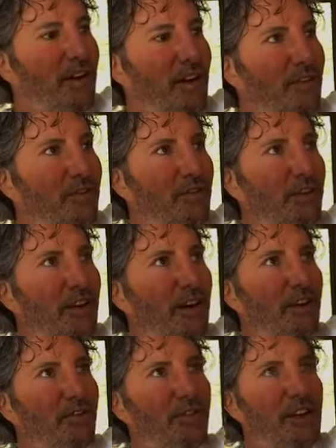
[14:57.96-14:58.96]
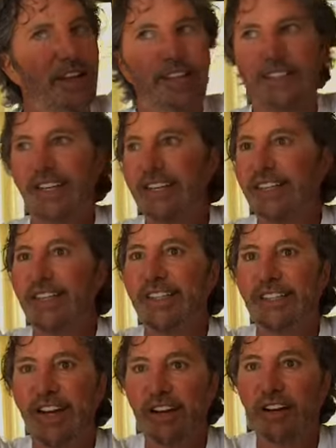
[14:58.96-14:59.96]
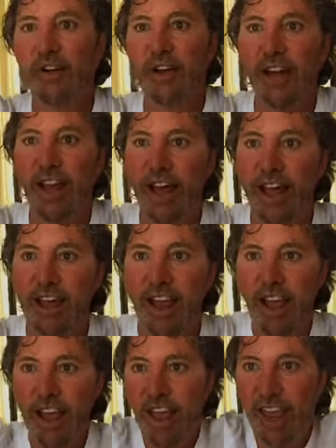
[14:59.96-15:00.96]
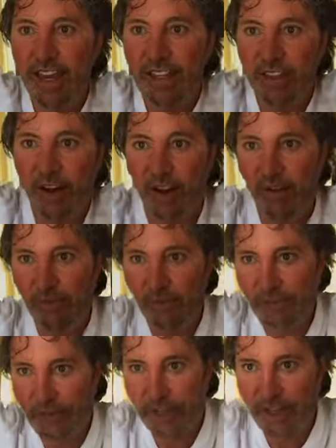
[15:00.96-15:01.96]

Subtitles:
of existence that are going on, and it's all